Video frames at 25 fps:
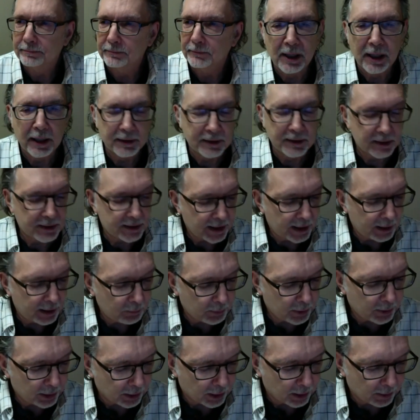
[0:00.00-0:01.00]
And today
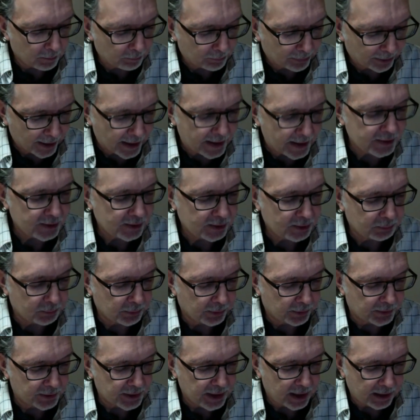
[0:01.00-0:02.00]
we are blessed
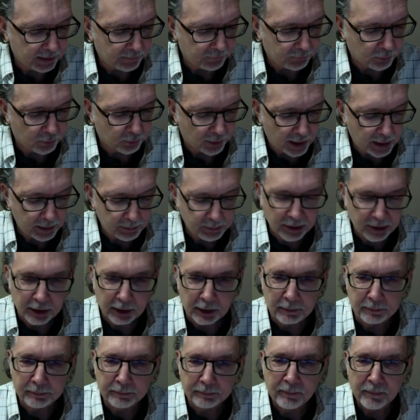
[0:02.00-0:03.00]
with Dave
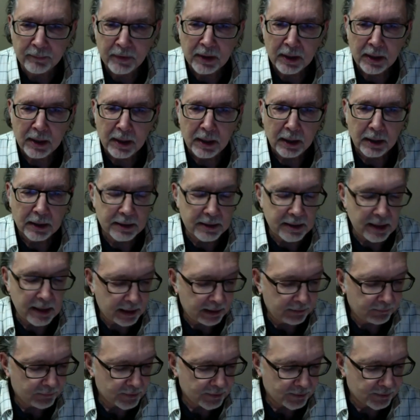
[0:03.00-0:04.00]
Graybill.
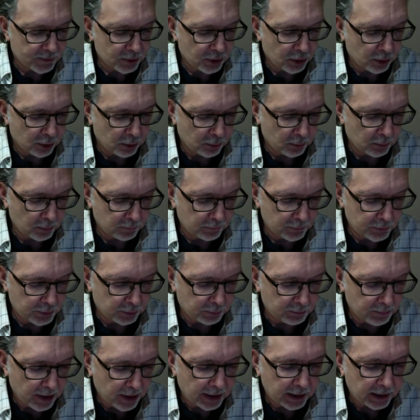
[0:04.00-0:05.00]
Dave is known to
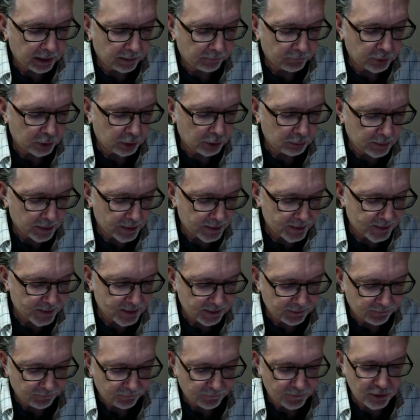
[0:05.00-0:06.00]
many of you as
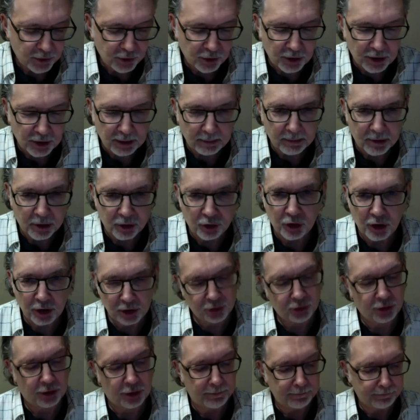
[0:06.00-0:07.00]
the fishing
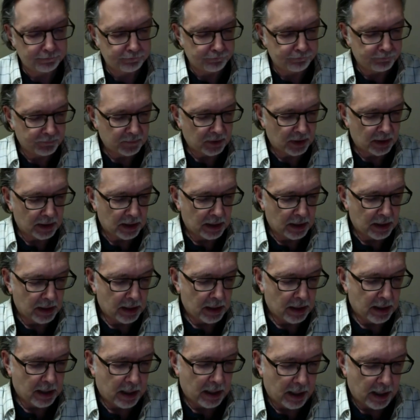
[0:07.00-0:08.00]
magician.
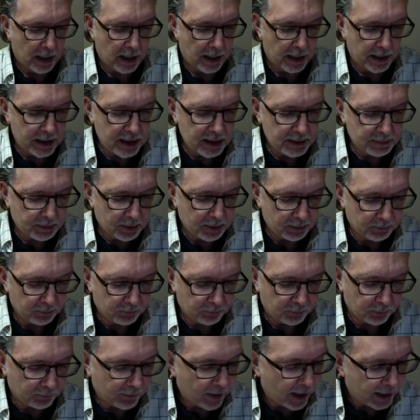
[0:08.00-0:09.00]
He's been
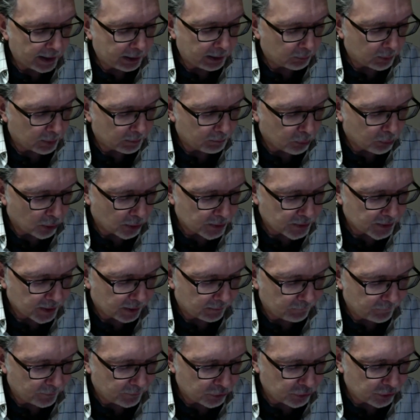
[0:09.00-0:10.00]
providing reports
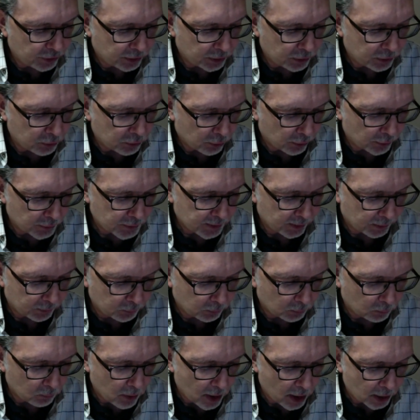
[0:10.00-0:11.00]
on fishing in north
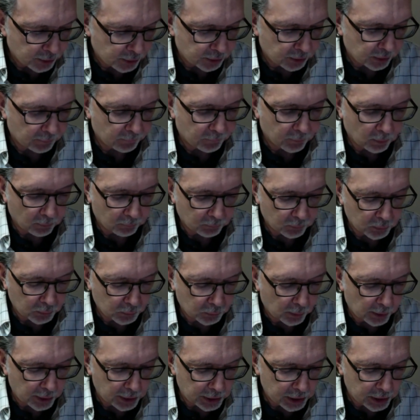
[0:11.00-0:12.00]
central Washington for over
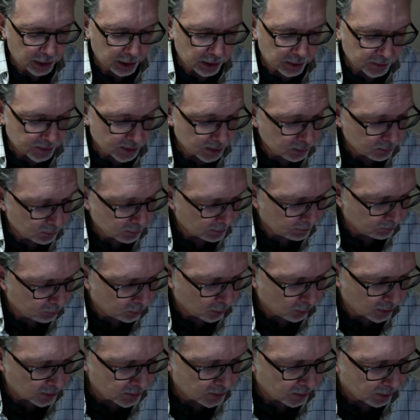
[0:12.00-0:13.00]
20 years. His
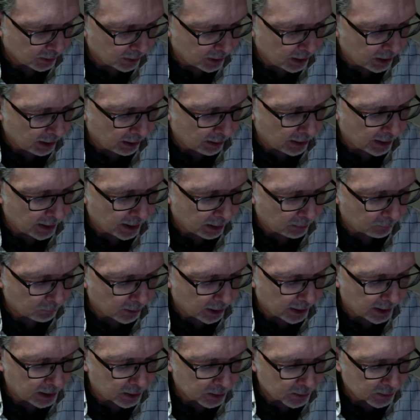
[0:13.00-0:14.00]
reports are carried on
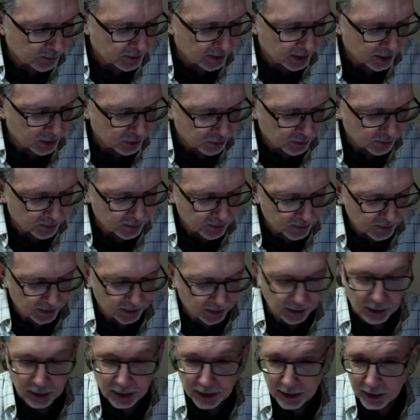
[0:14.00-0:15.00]
radio stations
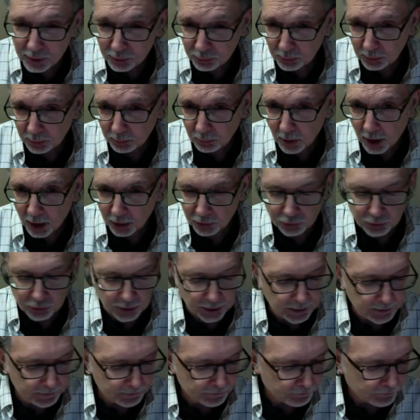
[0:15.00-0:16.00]
in eastern
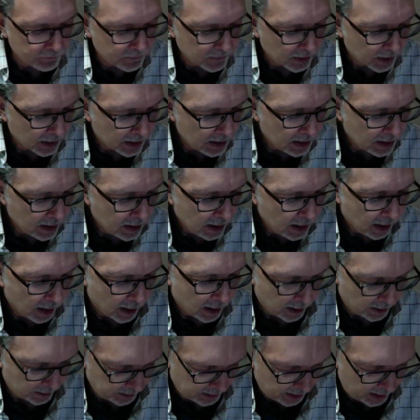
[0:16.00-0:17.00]
Washington,
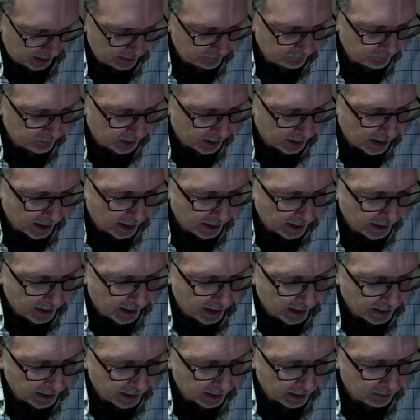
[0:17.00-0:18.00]
on
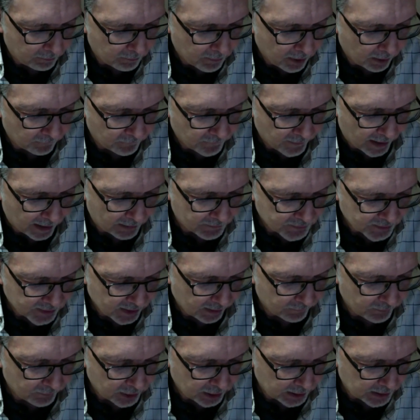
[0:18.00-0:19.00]
KVI AM
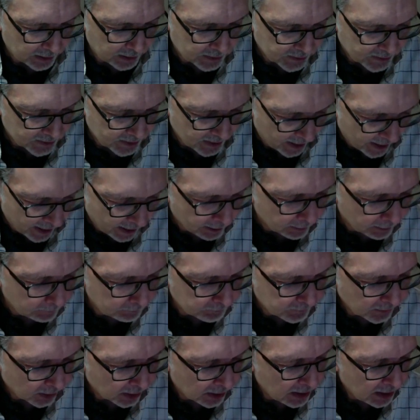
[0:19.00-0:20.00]
570 in Seattle.
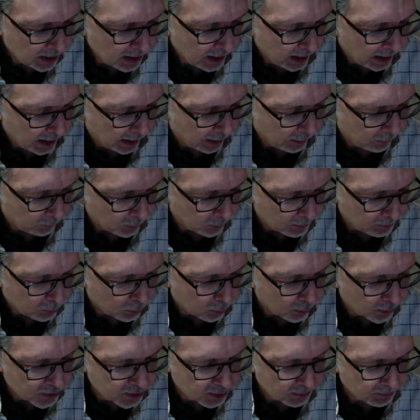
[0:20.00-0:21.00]
And the
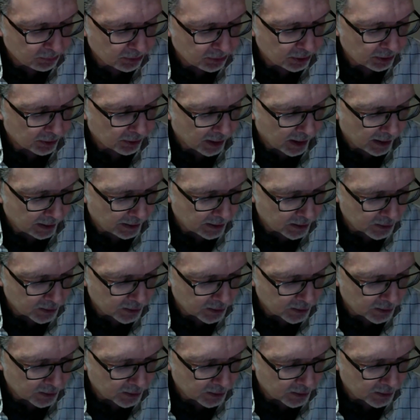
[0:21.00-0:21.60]
reports appear on